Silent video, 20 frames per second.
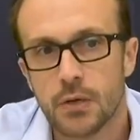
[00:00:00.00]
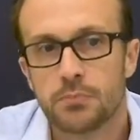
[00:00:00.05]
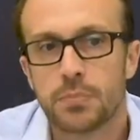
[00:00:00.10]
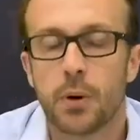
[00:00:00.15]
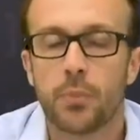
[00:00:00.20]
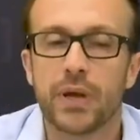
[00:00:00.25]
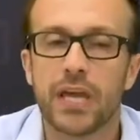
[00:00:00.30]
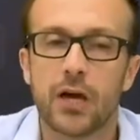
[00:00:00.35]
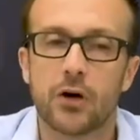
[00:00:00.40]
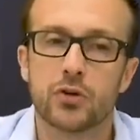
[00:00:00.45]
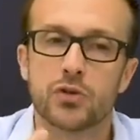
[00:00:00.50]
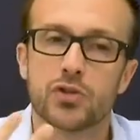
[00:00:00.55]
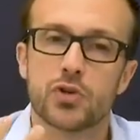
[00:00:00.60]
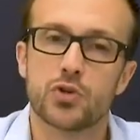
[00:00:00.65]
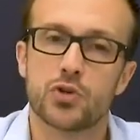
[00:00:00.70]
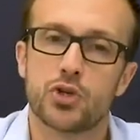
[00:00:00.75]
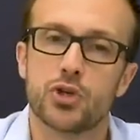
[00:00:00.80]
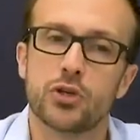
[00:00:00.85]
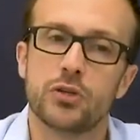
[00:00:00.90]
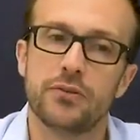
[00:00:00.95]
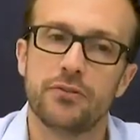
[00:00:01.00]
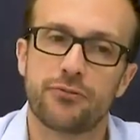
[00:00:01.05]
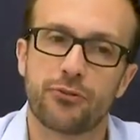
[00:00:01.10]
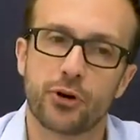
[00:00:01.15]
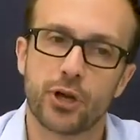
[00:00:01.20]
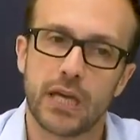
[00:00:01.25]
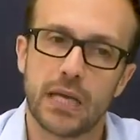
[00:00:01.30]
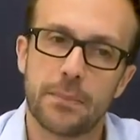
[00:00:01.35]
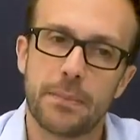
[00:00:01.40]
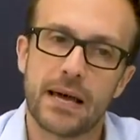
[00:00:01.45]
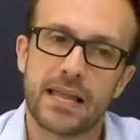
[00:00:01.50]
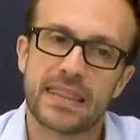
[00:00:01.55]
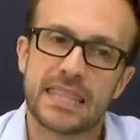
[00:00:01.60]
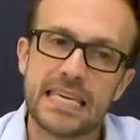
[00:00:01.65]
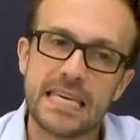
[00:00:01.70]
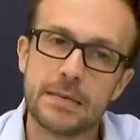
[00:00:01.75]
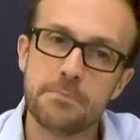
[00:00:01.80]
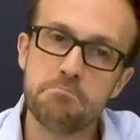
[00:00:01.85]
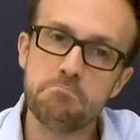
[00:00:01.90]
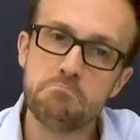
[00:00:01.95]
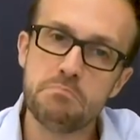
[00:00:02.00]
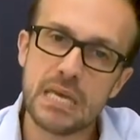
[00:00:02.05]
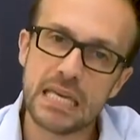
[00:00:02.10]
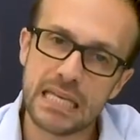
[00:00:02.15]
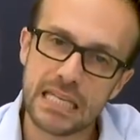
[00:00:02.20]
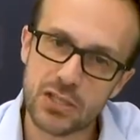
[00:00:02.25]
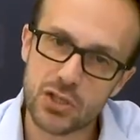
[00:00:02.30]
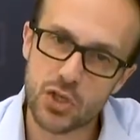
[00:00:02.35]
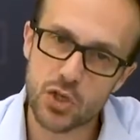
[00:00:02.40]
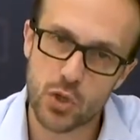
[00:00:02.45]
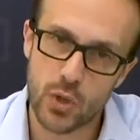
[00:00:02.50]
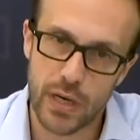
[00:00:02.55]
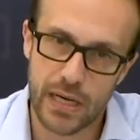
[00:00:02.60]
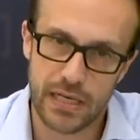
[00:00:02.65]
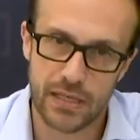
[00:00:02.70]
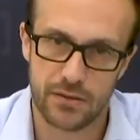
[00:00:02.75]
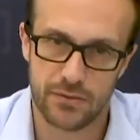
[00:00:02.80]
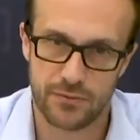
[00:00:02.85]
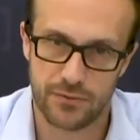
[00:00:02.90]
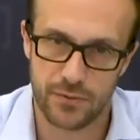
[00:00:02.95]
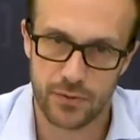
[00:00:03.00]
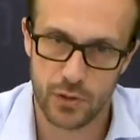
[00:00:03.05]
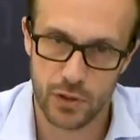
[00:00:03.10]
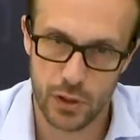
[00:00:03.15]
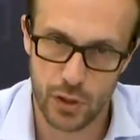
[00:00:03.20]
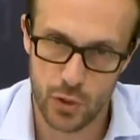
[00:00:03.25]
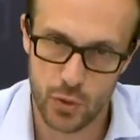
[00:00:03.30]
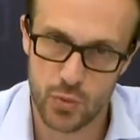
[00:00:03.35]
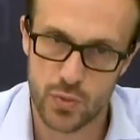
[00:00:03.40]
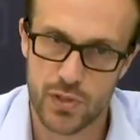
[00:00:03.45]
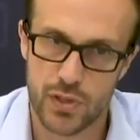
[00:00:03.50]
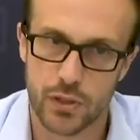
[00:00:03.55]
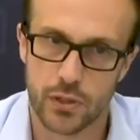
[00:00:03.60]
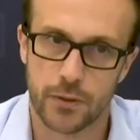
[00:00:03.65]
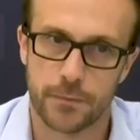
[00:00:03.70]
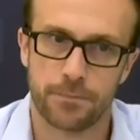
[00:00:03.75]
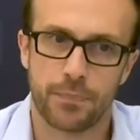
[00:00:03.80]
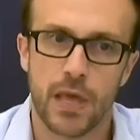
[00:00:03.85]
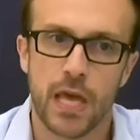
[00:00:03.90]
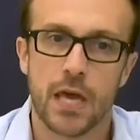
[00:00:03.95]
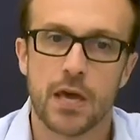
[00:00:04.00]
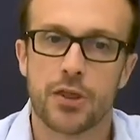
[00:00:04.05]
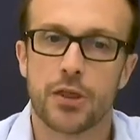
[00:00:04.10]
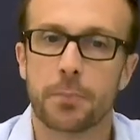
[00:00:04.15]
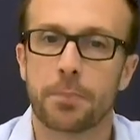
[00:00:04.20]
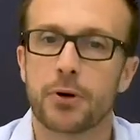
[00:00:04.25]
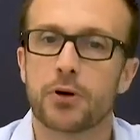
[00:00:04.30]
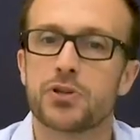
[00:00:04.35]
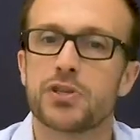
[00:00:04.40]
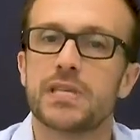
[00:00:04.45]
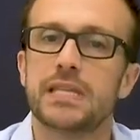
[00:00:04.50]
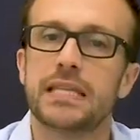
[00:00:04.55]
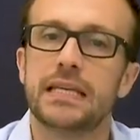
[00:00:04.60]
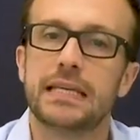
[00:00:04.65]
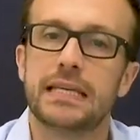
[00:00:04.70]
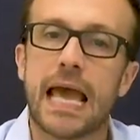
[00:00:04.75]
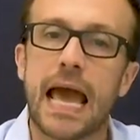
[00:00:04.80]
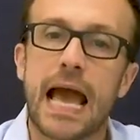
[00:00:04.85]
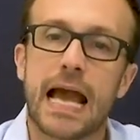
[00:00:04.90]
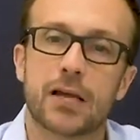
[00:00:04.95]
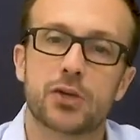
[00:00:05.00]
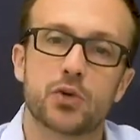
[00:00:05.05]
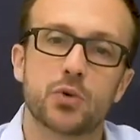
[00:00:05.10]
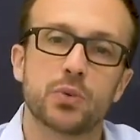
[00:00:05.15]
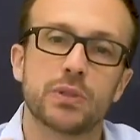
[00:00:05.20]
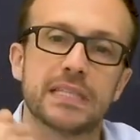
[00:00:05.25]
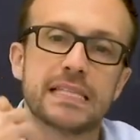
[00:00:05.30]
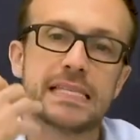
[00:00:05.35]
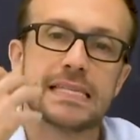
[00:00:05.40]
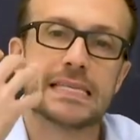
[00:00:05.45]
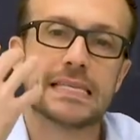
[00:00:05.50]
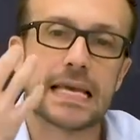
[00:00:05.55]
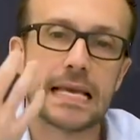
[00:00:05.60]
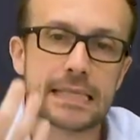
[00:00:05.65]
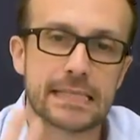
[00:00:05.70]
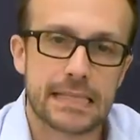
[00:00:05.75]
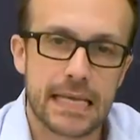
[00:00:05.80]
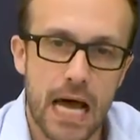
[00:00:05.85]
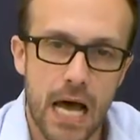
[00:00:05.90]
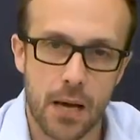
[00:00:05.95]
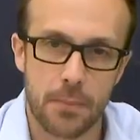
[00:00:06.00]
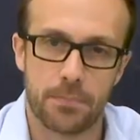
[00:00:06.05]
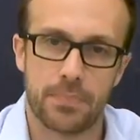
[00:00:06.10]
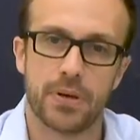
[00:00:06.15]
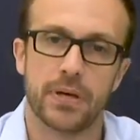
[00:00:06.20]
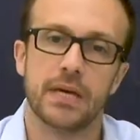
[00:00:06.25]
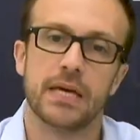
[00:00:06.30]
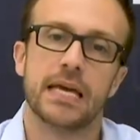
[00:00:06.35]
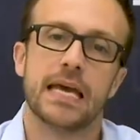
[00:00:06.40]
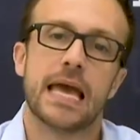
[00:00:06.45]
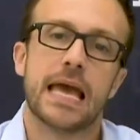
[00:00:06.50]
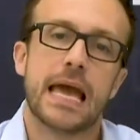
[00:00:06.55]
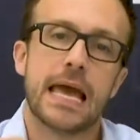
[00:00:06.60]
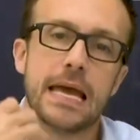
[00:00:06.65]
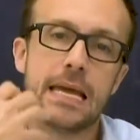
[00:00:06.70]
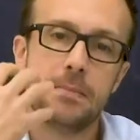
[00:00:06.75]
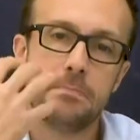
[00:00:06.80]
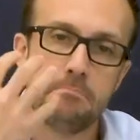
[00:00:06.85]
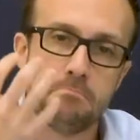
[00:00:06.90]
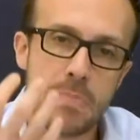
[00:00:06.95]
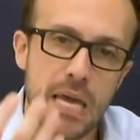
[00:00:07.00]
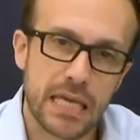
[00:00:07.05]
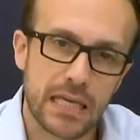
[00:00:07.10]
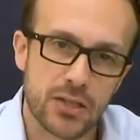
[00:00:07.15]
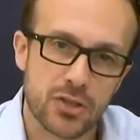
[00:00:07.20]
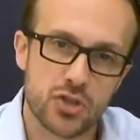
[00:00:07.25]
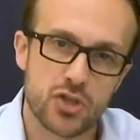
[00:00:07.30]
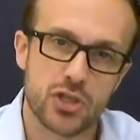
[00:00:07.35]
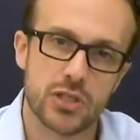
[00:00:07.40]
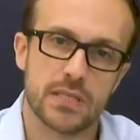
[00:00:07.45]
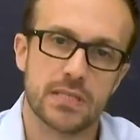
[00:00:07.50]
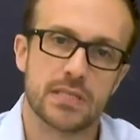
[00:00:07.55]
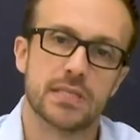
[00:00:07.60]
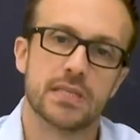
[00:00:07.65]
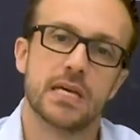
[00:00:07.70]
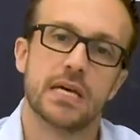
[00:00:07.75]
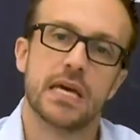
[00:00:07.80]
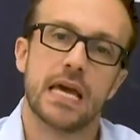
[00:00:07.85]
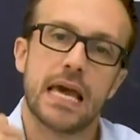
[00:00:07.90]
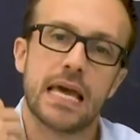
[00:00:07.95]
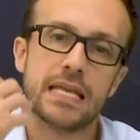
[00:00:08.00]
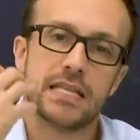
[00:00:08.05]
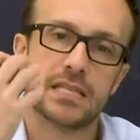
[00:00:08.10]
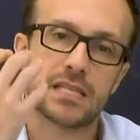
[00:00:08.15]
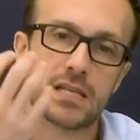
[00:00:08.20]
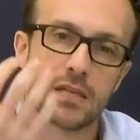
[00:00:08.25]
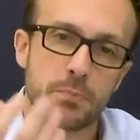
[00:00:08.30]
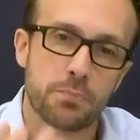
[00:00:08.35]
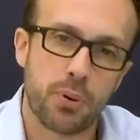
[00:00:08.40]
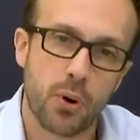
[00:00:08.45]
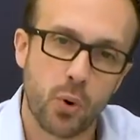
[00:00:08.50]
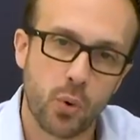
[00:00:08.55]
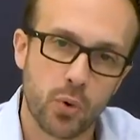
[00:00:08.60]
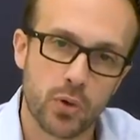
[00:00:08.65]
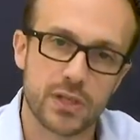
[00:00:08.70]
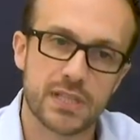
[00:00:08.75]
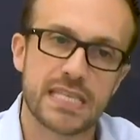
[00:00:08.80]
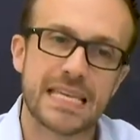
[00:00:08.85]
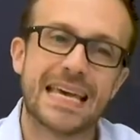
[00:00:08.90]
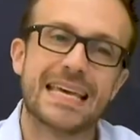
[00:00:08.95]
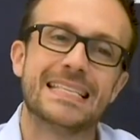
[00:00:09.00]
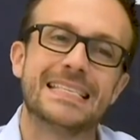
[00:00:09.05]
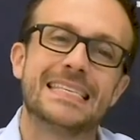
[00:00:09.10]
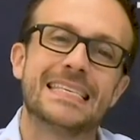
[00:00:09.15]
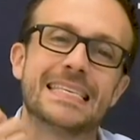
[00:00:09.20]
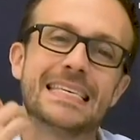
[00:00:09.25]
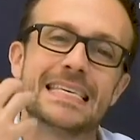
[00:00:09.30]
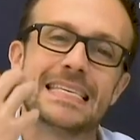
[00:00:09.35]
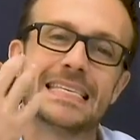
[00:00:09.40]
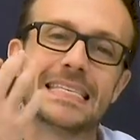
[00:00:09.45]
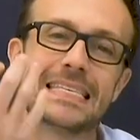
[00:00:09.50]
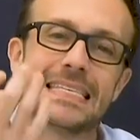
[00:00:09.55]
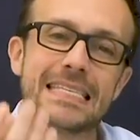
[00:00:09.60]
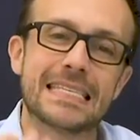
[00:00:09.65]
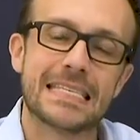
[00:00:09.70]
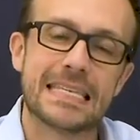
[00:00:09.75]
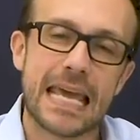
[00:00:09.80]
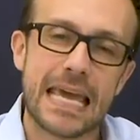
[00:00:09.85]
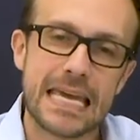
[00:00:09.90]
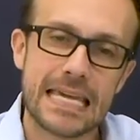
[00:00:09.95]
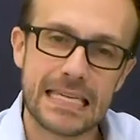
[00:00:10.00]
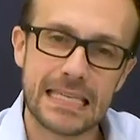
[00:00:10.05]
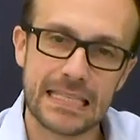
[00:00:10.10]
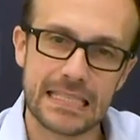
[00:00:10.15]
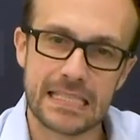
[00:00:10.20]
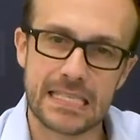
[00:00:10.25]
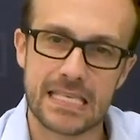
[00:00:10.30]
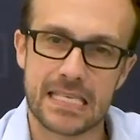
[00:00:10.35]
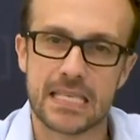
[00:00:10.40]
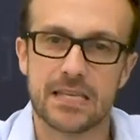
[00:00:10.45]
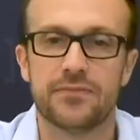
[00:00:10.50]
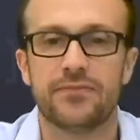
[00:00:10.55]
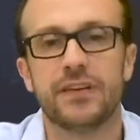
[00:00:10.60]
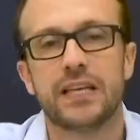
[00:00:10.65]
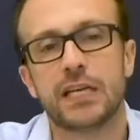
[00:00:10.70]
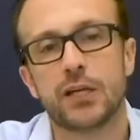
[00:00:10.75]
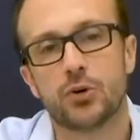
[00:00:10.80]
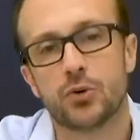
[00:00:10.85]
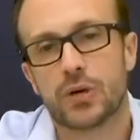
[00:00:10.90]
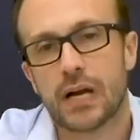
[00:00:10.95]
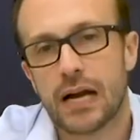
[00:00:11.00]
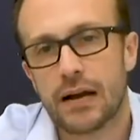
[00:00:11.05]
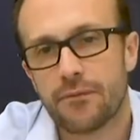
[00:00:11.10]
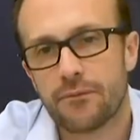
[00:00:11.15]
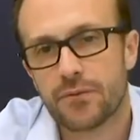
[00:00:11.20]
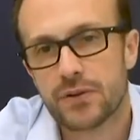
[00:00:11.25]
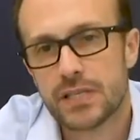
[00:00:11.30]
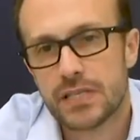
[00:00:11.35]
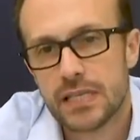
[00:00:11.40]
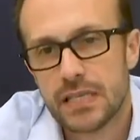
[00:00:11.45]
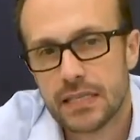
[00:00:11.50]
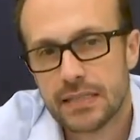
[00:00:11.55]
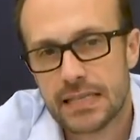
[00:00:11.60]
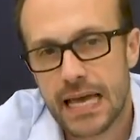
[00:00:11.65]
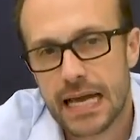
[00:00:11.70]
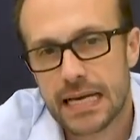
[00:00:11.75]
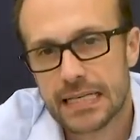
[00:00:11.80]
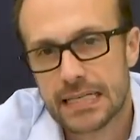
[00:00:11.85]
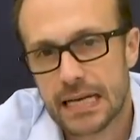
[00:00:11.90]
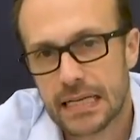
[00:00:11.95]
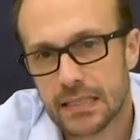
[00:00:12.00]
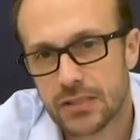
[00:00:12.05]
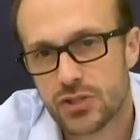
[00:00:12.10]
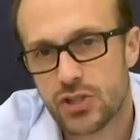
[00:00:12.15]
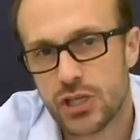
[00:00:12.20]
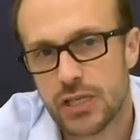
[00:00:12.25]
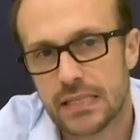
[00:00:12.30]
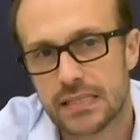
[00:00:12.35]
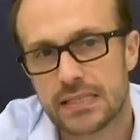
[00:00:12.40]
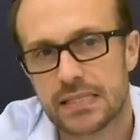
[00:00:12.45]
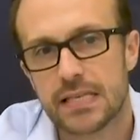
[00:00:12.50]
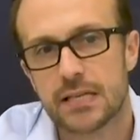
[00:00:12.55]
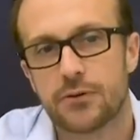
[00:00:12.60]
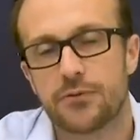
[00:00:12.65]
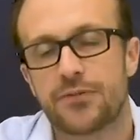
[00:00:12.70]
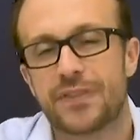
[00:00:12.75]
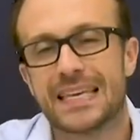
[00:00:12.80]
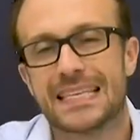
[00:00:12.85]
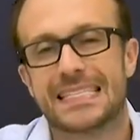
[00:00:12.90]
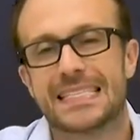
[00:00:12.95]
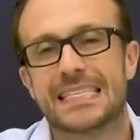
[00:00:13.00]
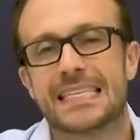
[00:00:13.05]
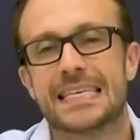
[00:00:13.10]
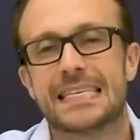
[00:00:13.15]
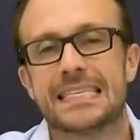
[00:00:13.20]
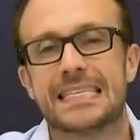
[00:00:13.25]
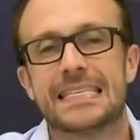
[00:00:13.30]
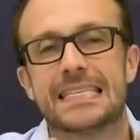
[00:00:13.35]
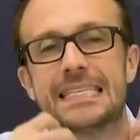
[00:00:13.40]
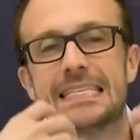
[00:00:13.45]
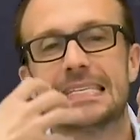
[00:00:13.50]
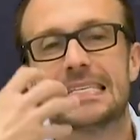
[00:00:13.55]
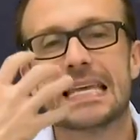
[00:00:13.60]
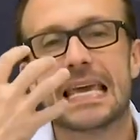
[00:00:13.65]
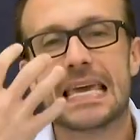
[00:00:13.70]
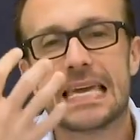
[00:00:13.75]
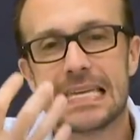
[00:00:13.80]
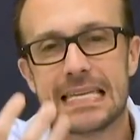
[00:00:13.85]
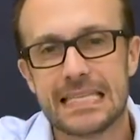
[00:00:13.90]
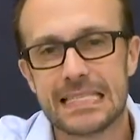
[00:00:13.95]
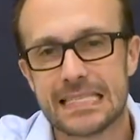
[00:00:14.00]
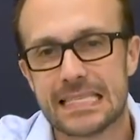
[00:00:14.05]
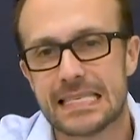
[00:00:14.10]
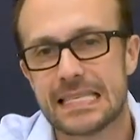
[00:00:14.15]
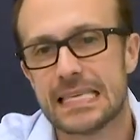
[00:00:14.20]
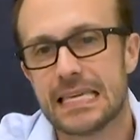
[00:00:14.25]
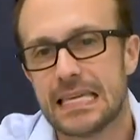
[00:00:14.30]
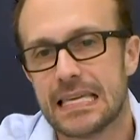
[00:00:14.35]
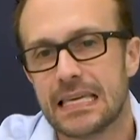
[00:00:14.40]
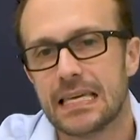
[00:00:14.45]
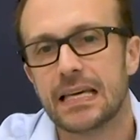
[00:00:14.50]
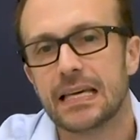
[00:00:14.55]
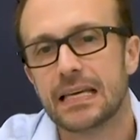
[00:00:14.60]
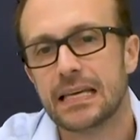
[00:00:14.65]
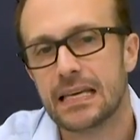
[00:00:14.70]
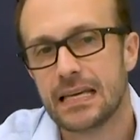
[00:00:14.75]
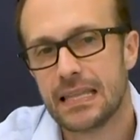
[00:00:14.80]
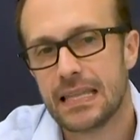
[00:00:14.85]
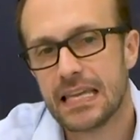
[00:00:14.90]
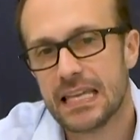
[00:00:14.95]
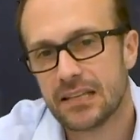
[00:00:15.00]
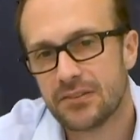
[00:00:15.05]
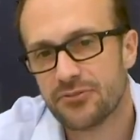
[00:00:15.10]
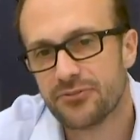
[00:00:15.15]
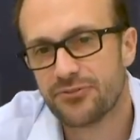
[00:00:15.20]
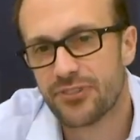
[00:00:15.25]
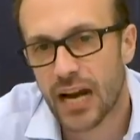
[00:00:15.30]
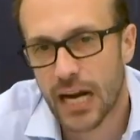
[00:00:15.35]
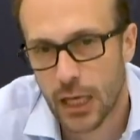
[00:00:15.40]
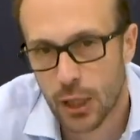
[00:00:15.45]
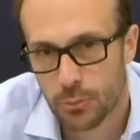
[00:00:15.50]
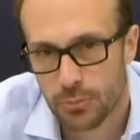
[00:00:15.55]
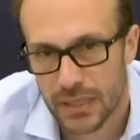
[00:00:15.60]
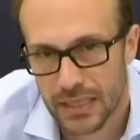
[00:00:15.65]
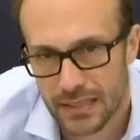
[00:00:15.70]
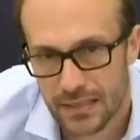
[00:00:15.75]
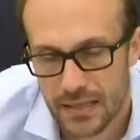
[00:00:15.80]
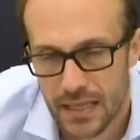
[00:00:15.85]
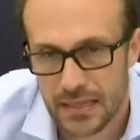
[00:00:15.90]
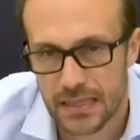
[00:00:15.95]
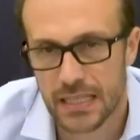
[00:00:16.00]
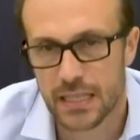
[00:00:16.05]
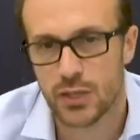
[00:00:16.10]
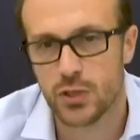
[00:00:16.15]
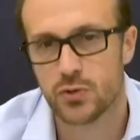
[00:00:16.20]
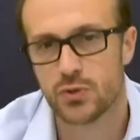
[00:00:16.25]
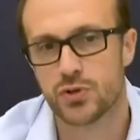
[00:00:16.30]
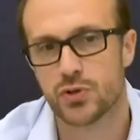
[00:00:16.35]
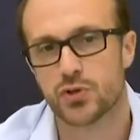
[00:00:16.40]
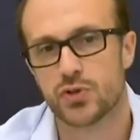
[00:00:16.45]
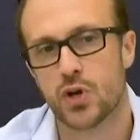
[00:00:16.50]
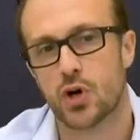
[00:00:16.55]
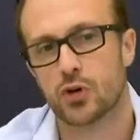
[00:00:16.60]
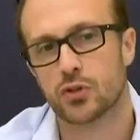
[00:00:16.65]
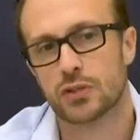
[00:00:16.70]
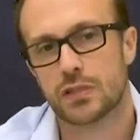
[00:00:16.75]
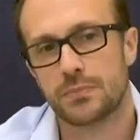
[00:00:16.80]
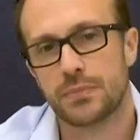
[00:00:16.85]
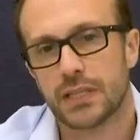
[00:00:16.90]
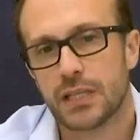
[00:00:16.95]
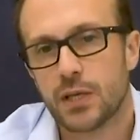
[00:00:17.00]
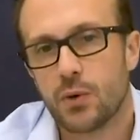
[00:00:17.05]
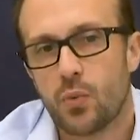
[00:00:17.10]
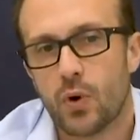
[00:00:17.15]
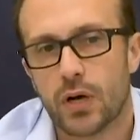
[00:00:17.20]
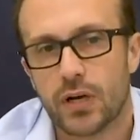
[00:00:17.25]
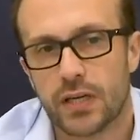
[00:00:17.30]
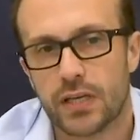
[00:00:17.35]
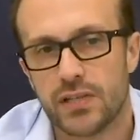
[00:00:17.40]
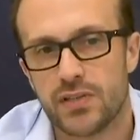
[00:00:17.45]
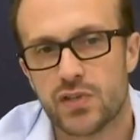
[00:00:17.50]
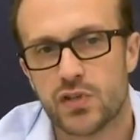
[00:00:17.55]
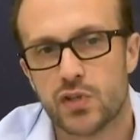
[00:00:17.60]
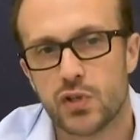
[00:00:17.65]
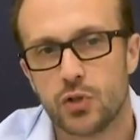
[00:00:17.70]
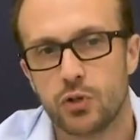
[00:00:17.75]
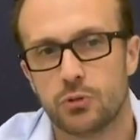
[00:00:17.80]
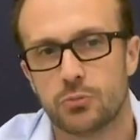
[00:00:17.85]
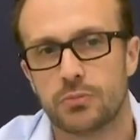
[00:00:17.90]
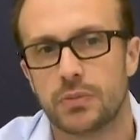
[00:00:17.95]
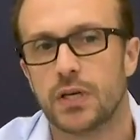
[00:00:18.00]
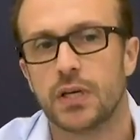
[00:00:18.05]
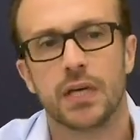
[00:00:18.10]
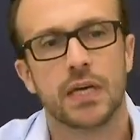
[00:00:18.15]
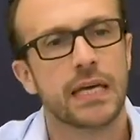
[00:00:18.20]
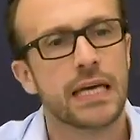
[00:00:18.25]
But we also shouldn't forget about the administrative user, the person that actually sets up and manages and supports and sustains the video conferencing technology itself, that sustains the, the environment that the users ultimately want to consume.